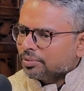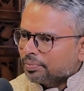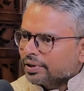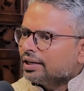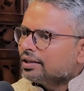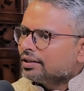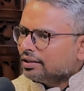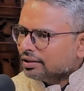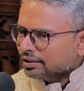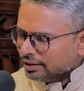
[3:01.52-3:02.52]

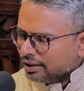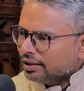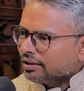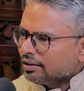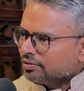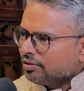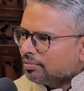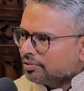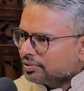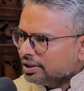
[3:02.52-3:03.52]
propagated their
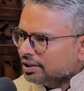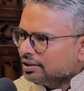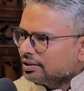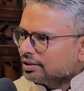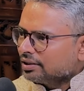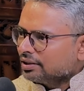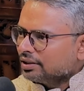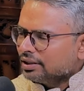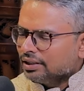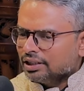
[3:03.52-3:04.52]
form of theatre,
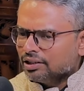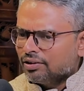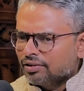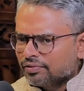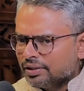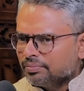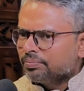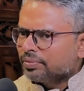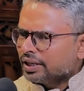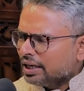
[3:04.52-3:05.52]
and a lot of
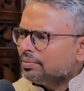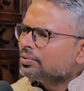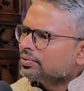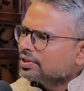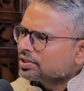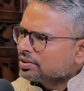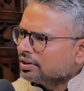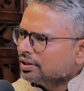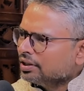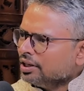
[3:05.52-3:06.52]
them came to us
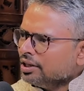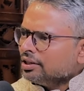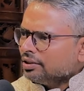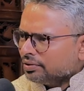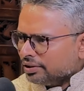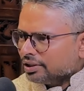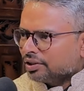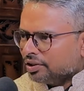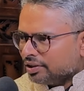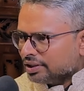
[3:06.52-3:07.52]
during the
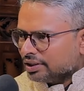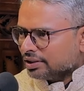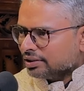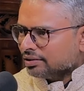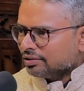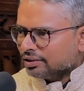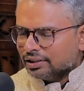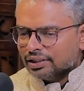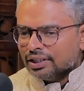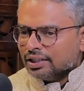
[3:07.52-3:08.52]
colonization or
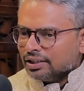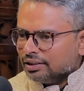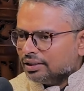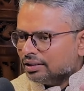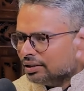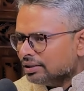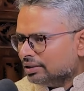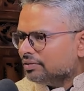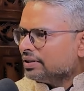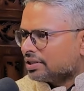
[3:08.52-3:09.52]
the
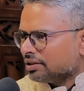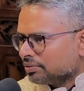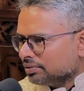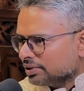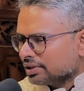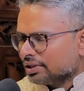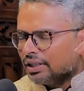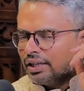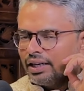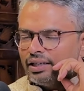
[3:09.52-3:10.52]
Western rules,
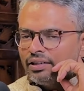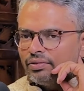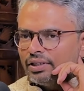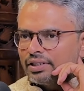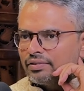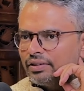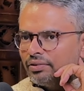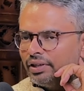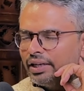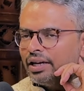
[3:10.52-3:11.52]
right? Rulers were
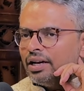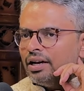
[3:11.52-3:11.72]
ruling.